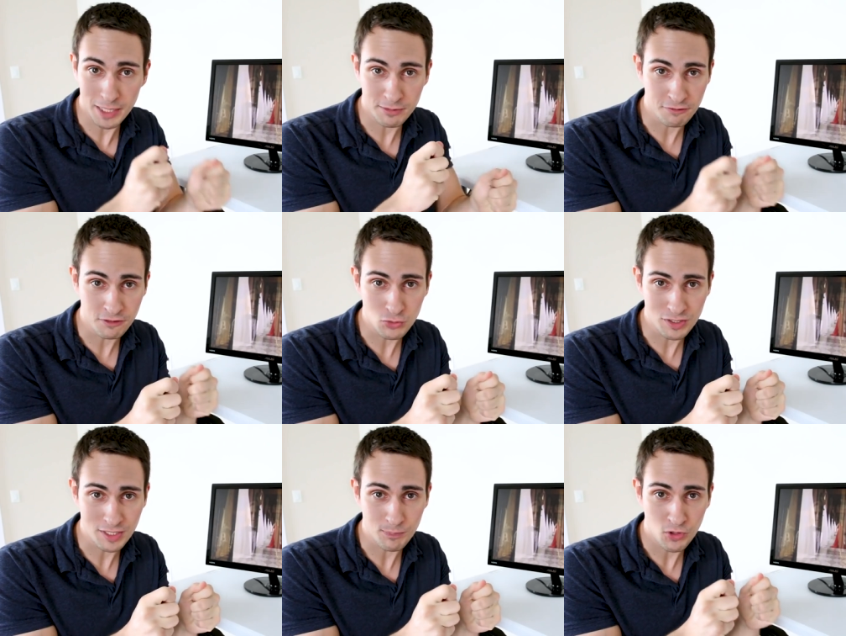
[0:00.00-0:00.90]
types of
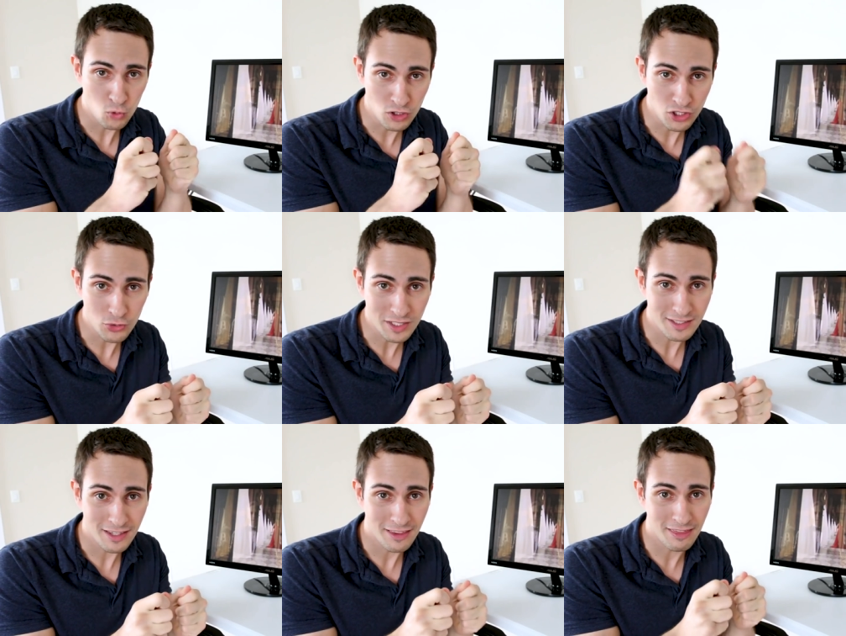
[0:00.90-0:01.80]
fluency, we'll
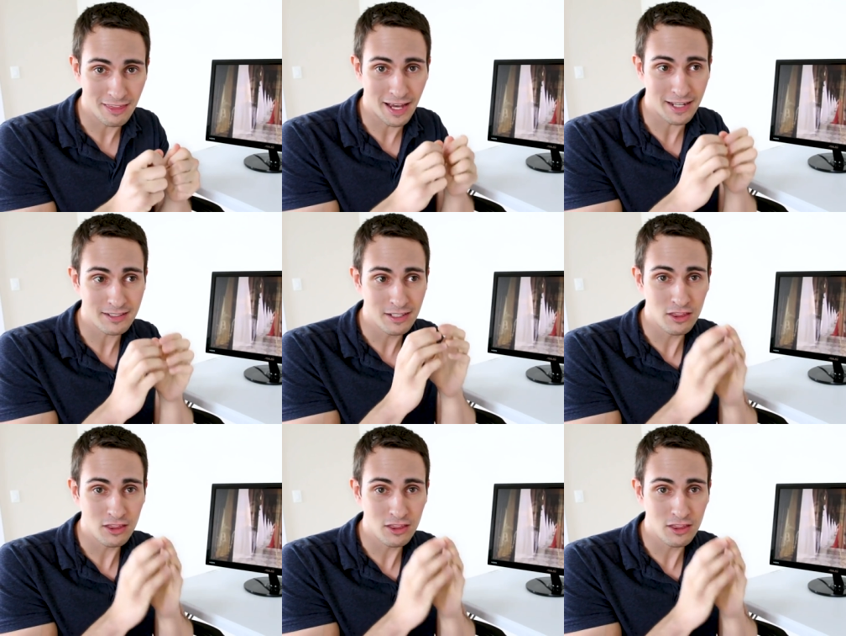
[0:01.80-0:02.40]
notice that